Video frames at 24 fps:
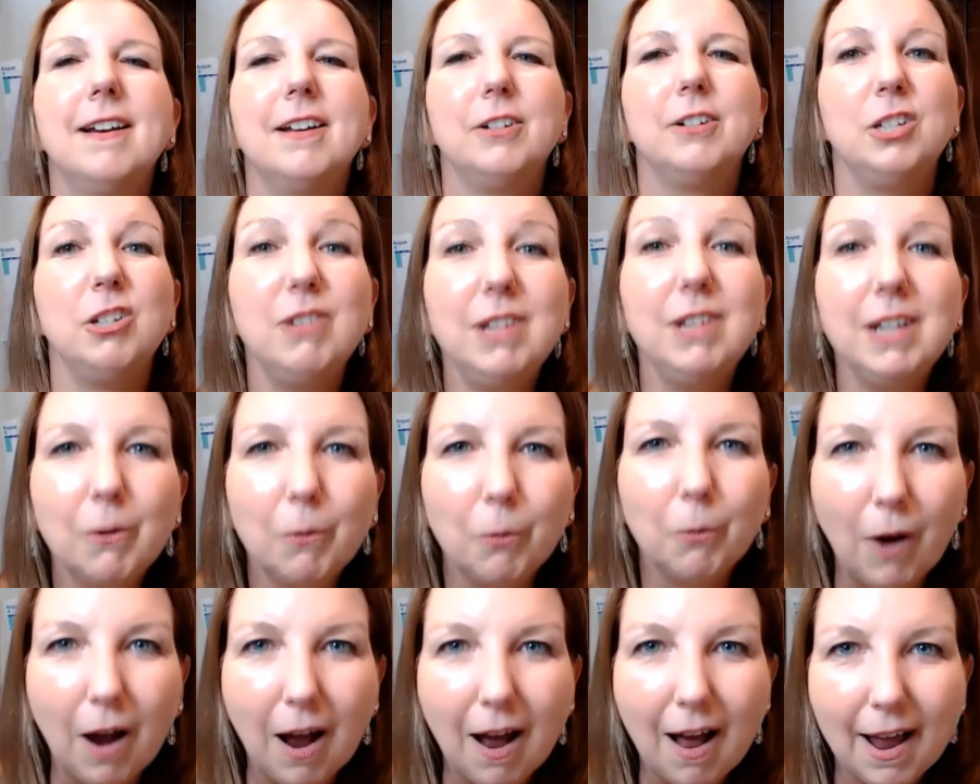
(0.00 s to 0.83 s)
Do you need a
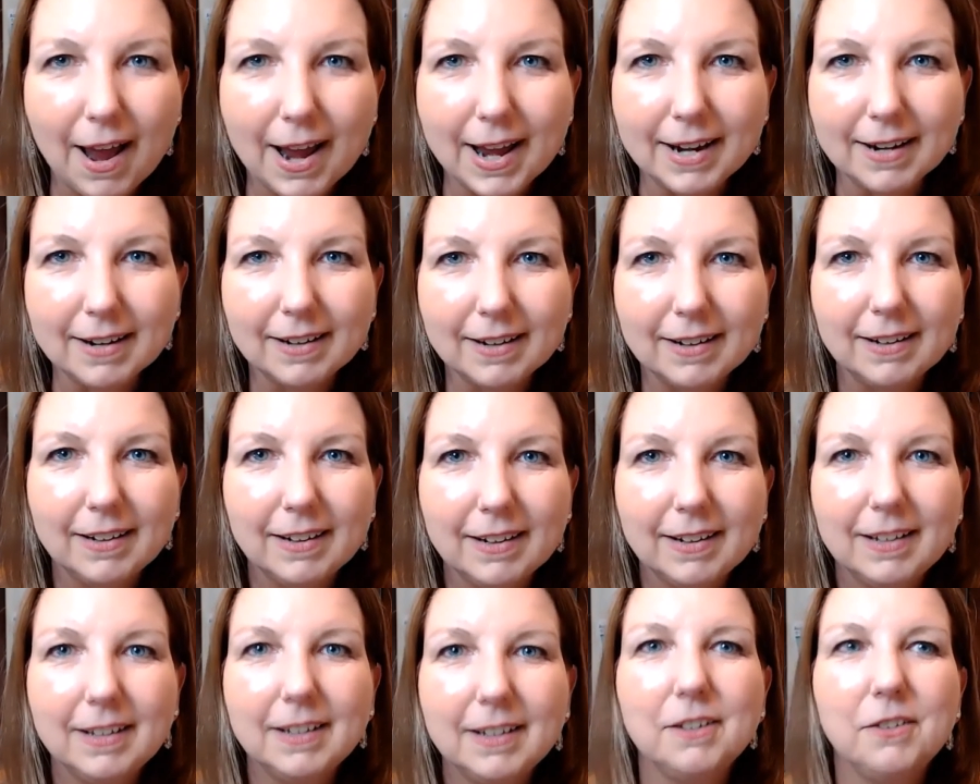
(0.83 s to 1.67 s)
ride?
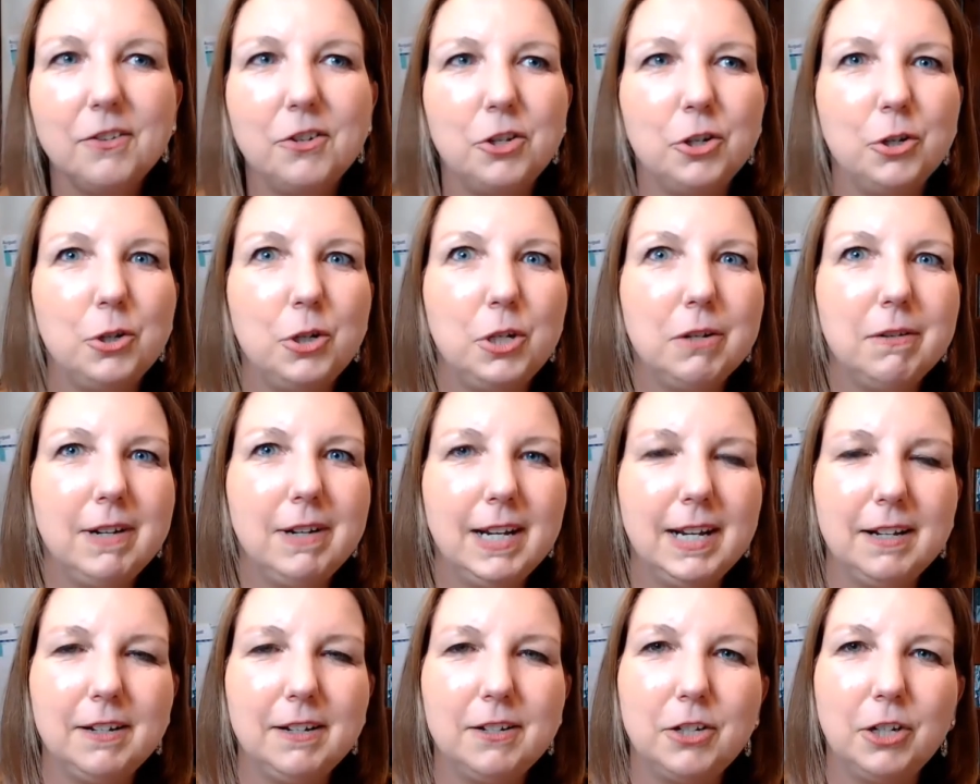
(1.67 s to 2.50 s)
Do you
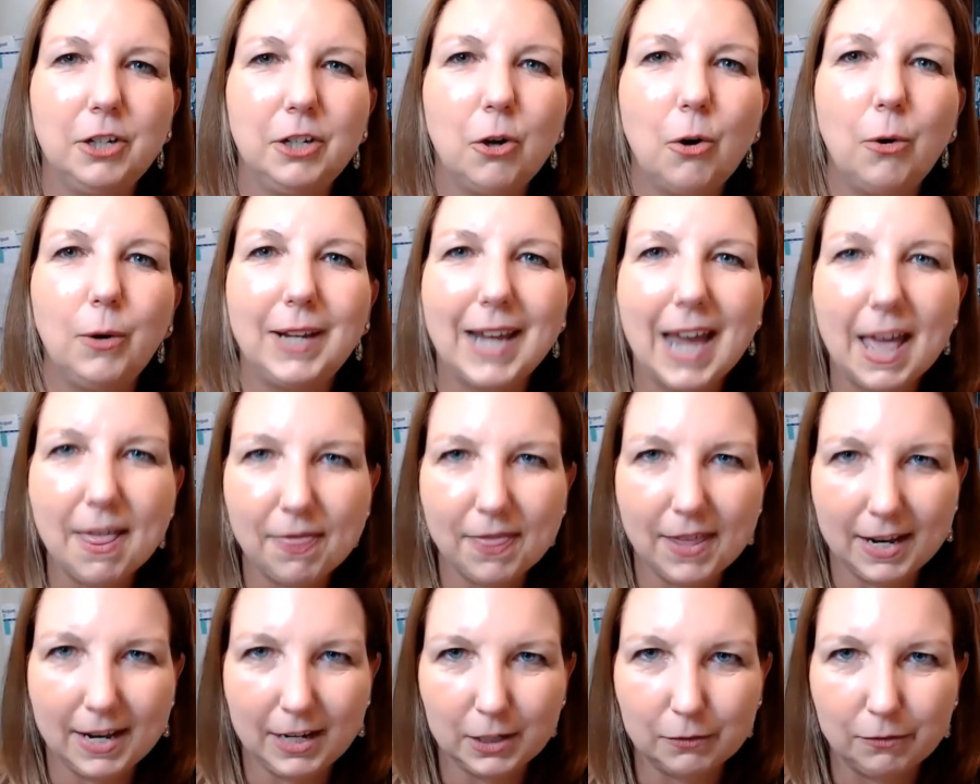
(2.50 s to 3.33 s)
need to go get
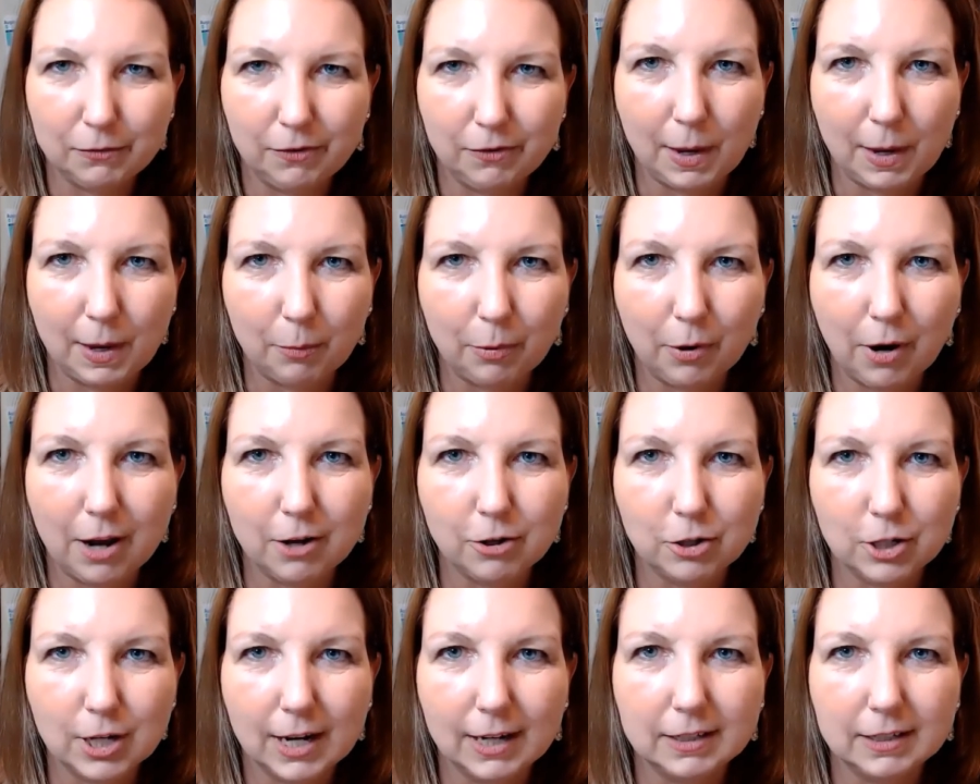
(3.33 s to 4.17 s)
things for
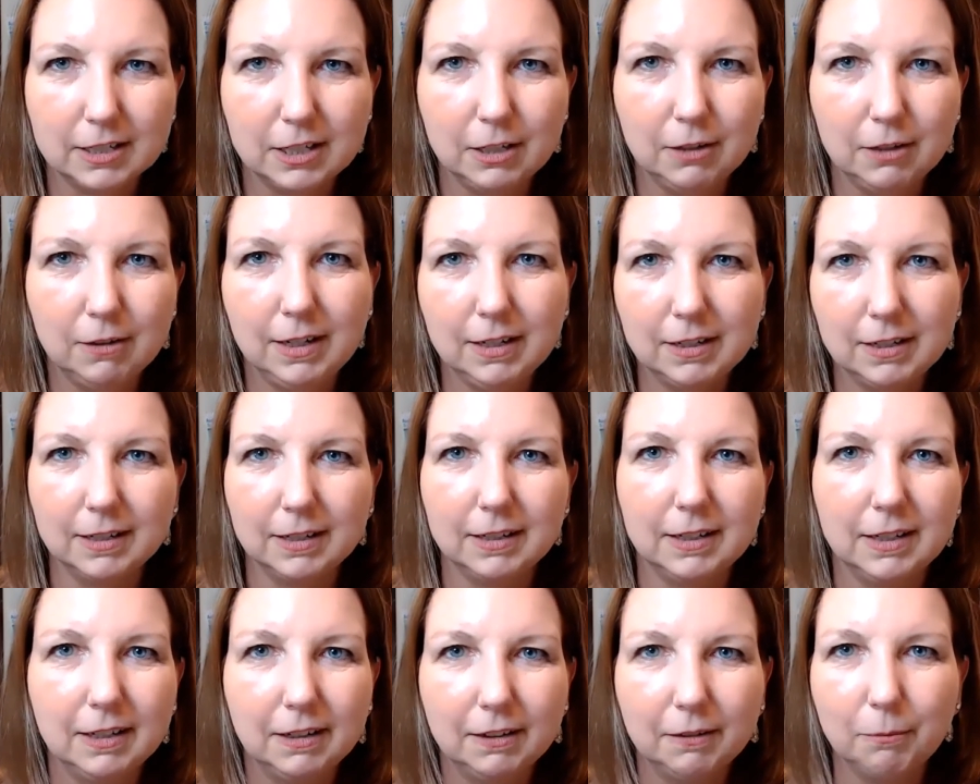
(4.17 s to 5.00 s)
project? Do you need
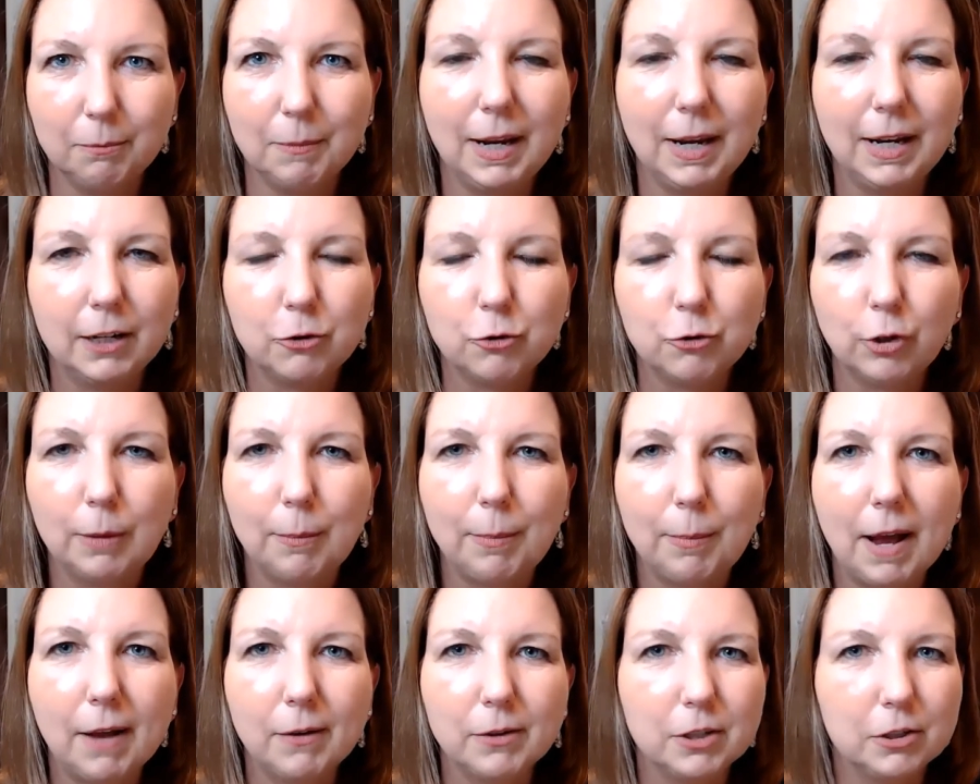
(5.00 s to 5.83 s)
to make a
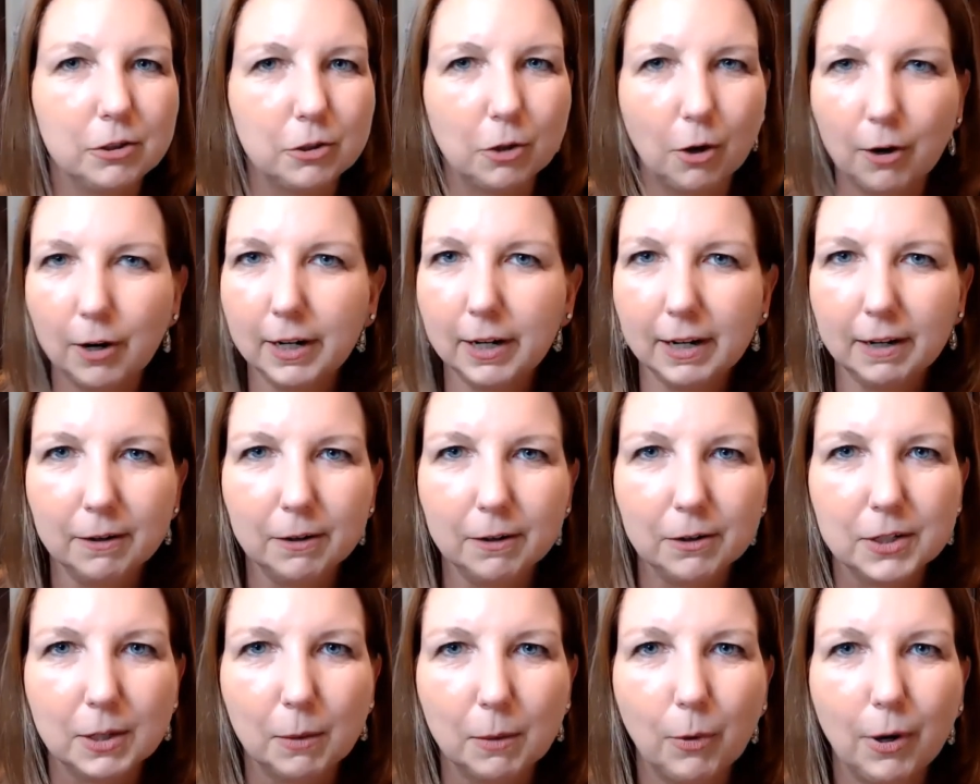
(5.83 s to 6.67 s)
trip out to Target or
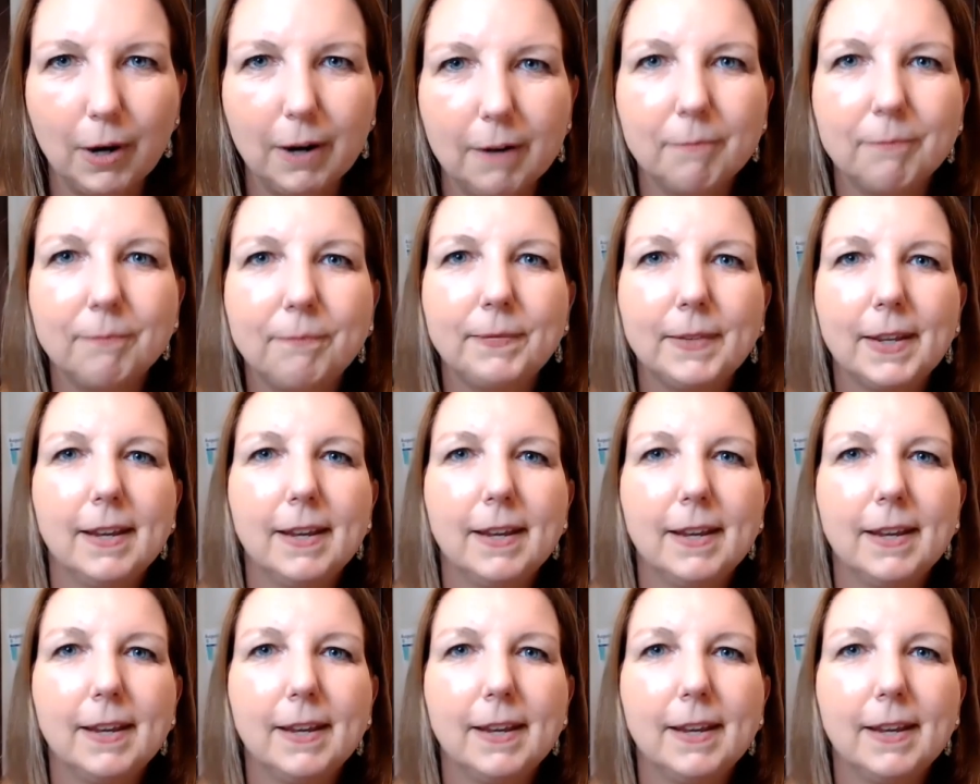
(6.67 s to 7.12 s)
somewhere?